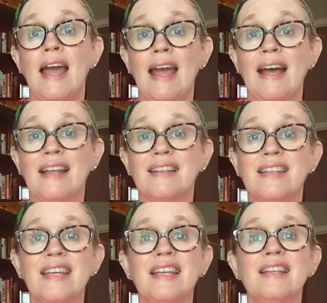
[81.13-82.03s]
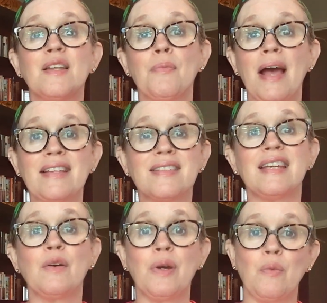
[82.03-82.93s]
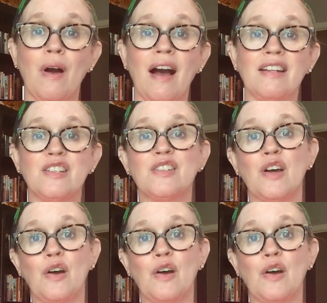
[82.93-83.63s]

And then the best thing we watched